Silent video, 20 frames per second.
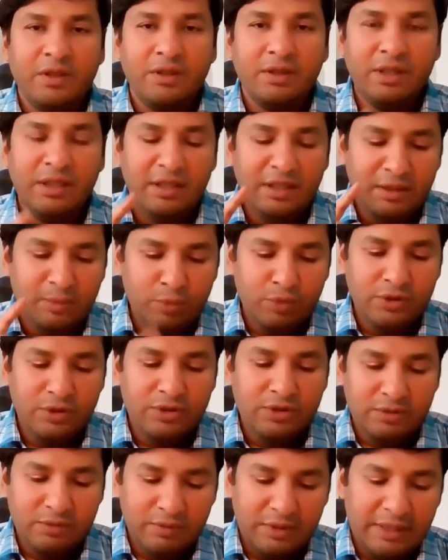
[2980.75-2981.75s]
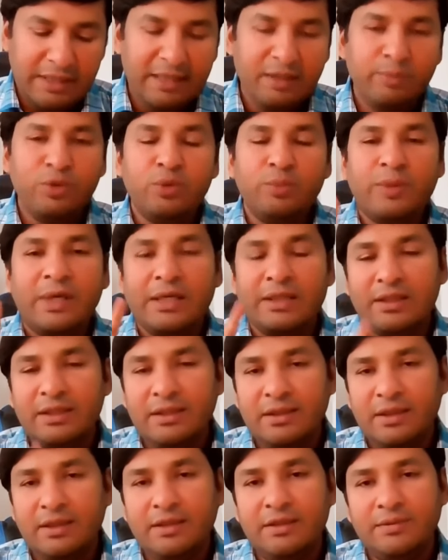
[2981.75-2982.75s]
Reading books will help you
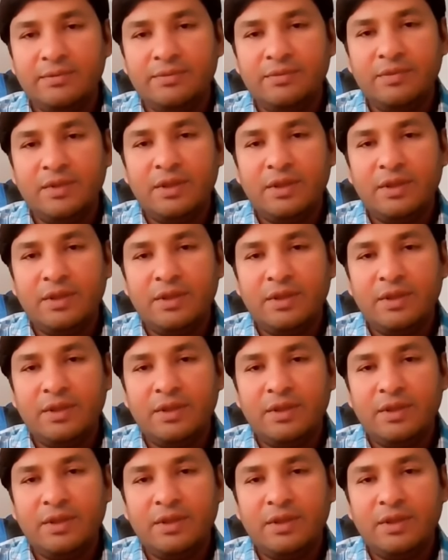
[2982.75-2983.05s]
practically.